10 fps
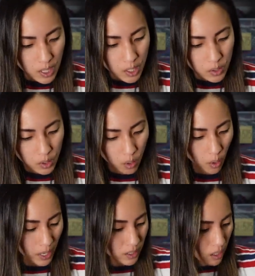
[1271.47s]
So
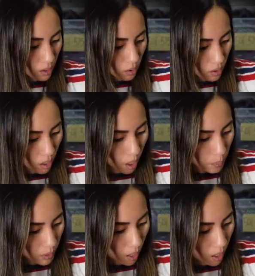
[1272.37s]
I did look
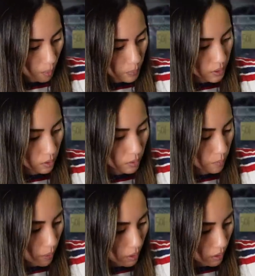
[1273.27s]
up comps. You know, it's
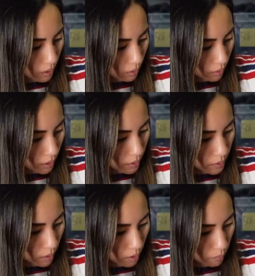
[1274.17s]
made in Italy, it's
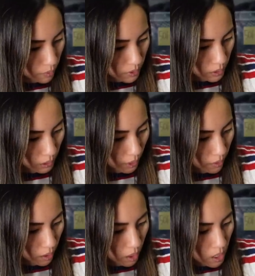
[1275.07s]
100%
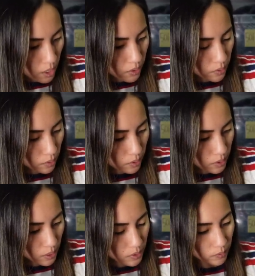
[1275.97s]
leather. These are in a
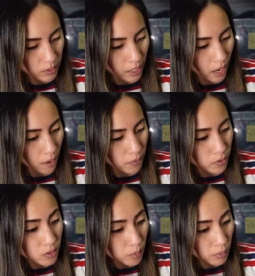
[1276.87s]
size 7.5 and
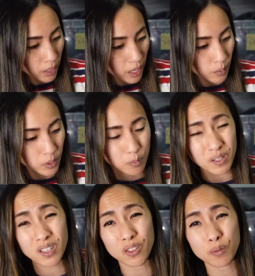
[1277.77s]
they're AA, which
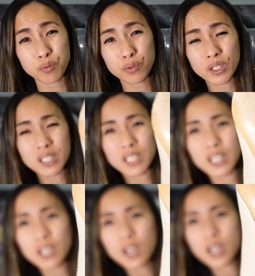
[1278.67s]
means that they're
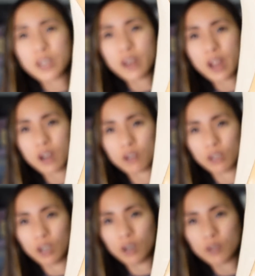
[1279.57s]
pretty
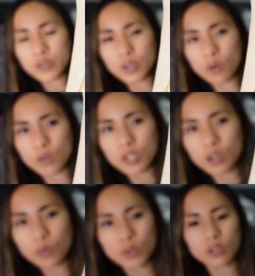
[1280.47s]
narrow. So, you
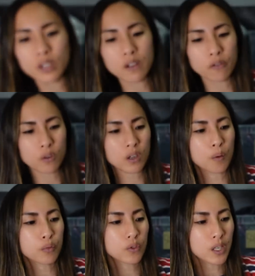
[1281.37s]
know, we're looking for a
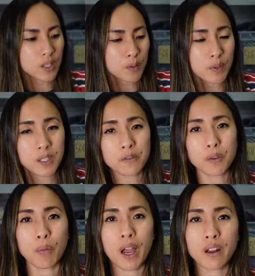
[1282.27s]
pretty
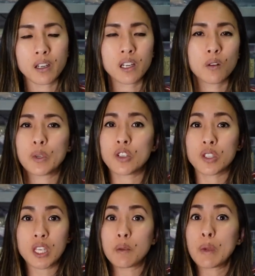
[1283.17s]
specific buyer here. We
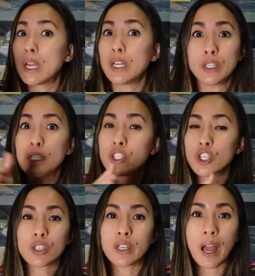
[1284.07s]
just keep
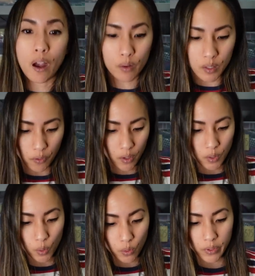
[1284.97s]
niching down as far
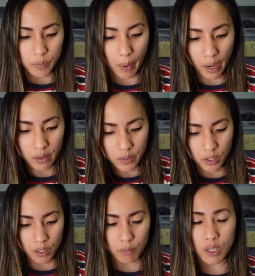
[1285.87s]
as who this buyer is
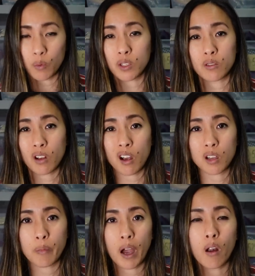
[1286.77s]
going to be when you talk
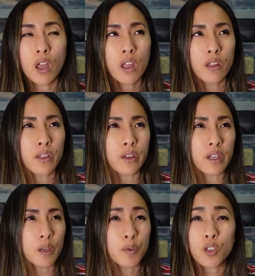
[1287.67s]
about
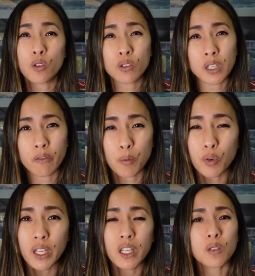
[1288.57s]
the obscurity of the
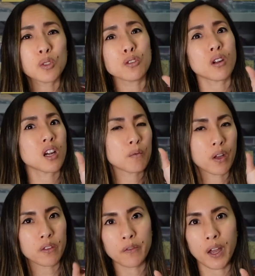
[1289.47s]
brand, when you talk
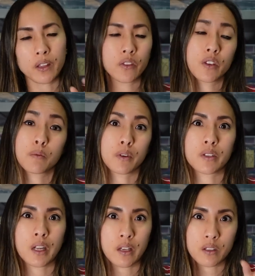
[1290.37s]
about the fact that this
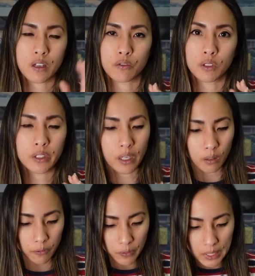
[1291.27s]
person has to have really
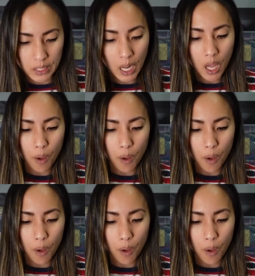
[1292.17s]
narrow feet.